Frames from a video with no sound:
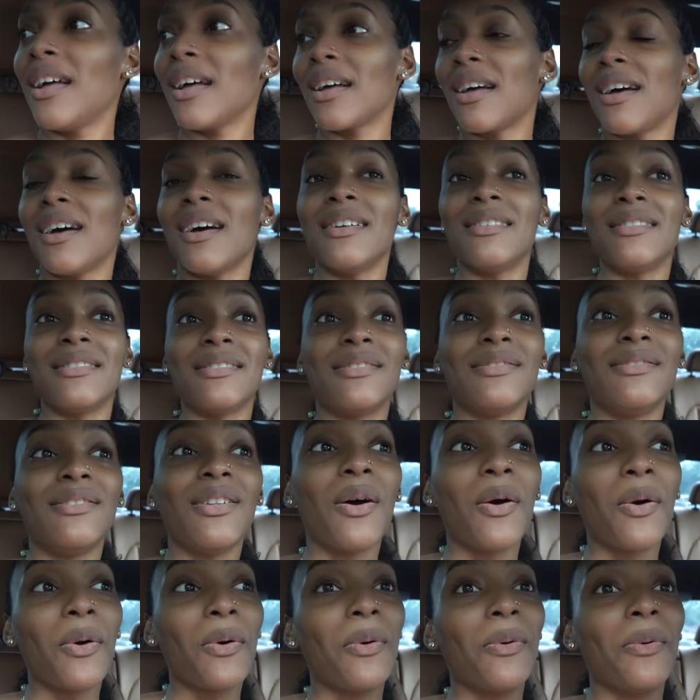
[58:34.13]
Cause
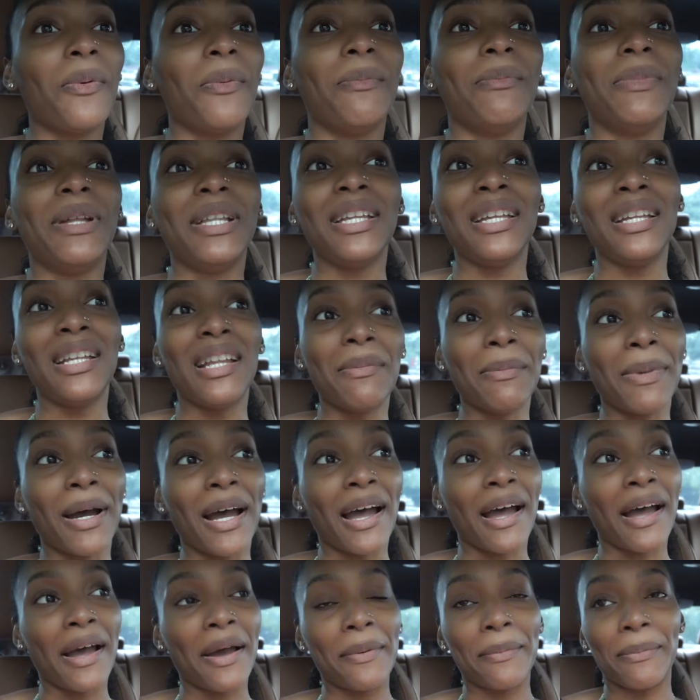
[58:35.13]
now me need them a
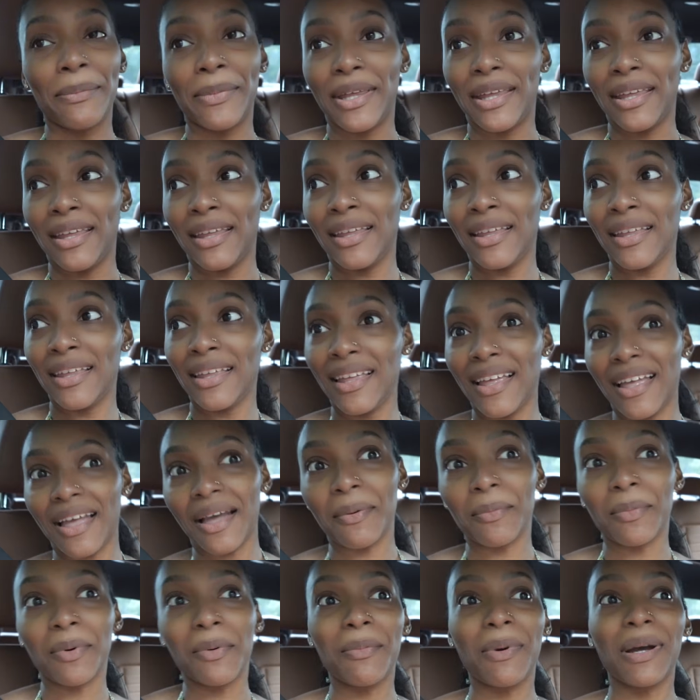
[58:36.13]
hat me
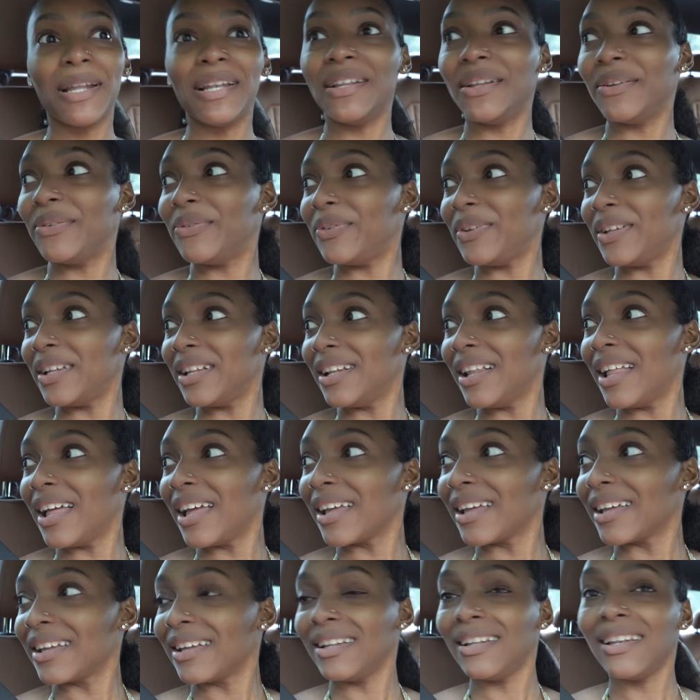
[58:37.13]
and my body feel
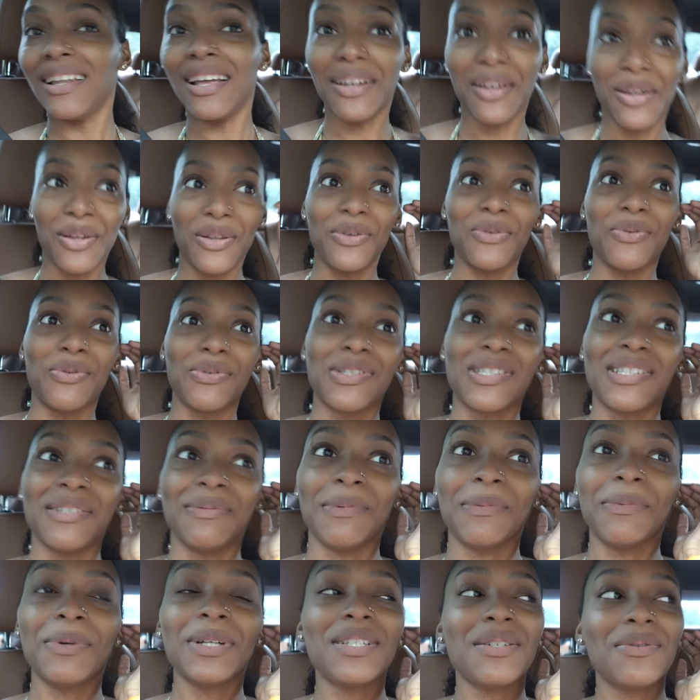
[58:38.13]
like it's not used to
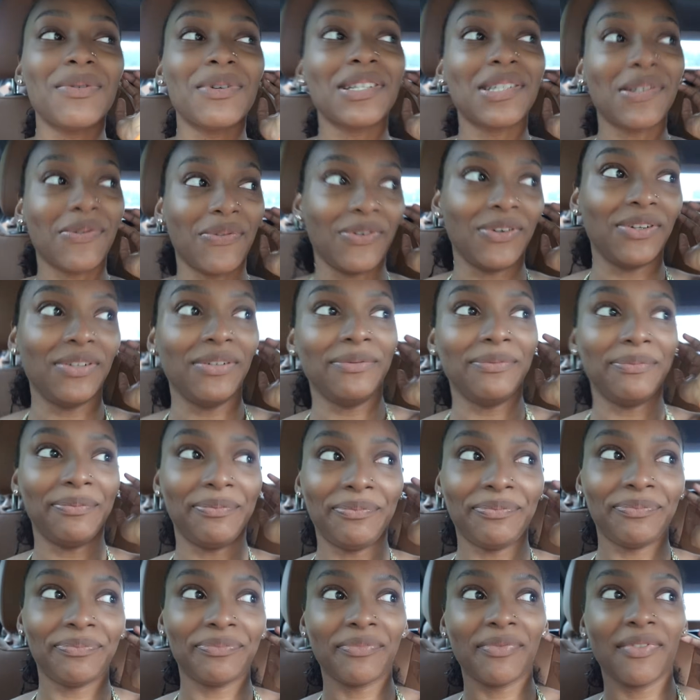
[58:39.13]
me. But it was fun.
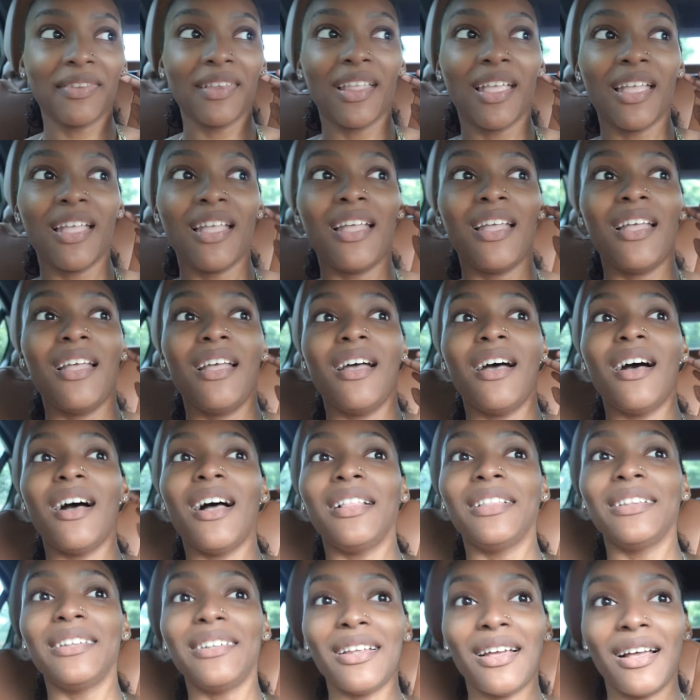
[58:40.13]

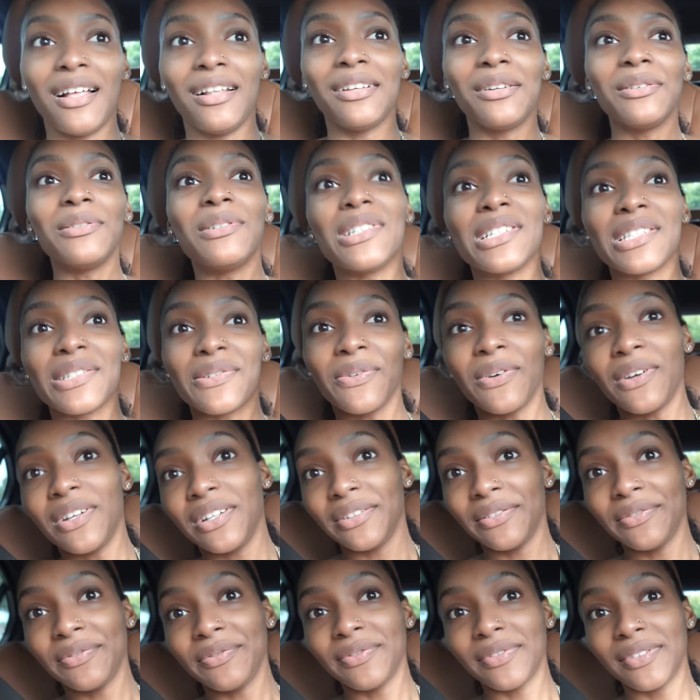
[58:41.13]
All in all it was
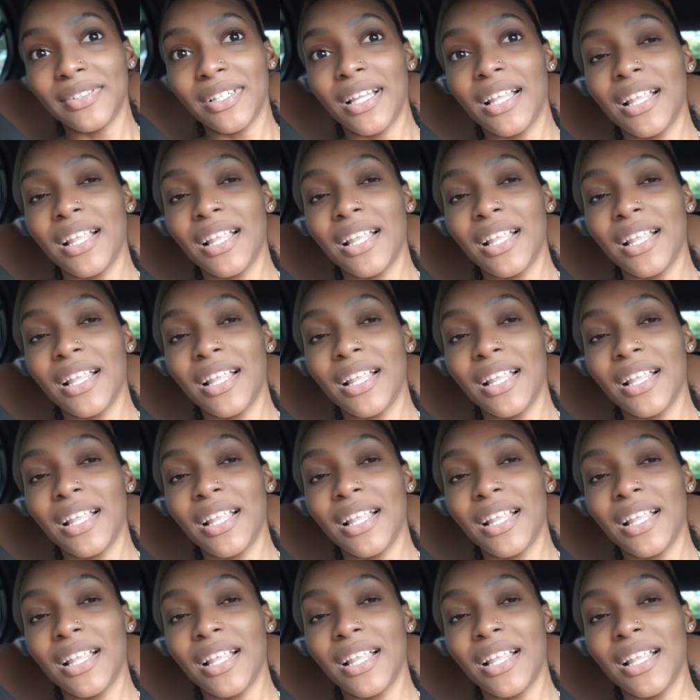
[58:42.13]
fun.